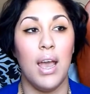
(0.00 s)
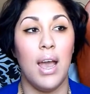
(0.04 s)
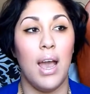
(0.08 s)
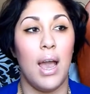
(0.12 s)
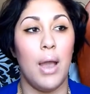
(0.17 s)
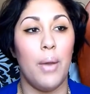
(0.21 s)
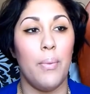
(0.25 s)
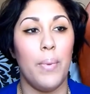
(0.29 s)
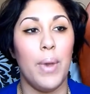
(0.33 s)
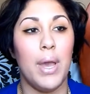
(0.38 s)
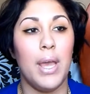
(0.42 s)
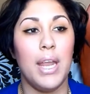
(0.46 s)

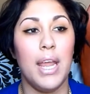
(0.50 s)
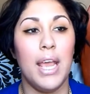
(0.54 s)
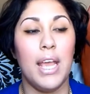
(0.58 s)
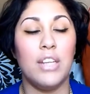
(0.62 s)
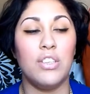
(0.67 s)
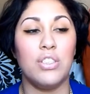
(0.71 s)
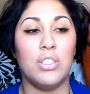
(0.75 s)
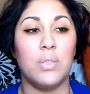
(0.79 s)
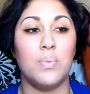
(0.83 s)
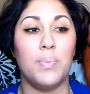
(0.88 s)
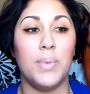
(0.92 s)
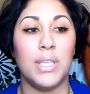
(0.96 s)
I went and
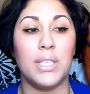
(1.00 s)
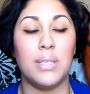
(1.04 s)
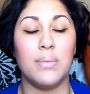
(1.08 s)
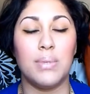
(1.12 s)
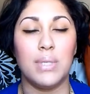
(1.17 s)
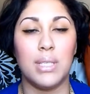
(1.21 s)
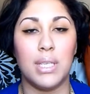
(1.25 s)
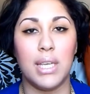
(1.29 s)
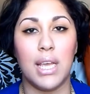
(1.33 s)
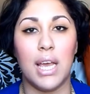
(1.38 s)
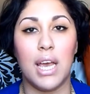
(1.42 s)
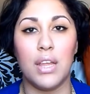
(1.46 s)
just mixed them
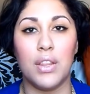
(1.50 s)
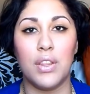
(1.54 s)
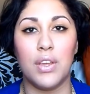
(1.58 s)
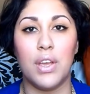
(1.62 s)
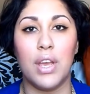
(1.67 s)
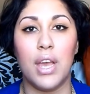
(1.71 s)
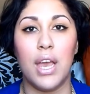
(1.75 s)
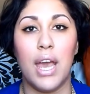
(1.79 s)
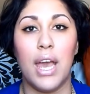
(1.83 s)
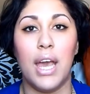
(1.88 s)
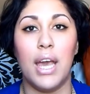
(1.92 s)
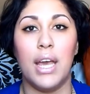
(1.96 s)
together
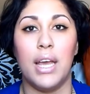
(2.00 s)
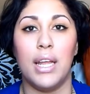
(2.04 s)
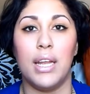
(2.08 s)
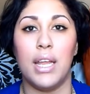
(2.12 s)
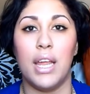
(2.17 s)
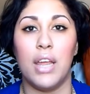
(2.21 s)
and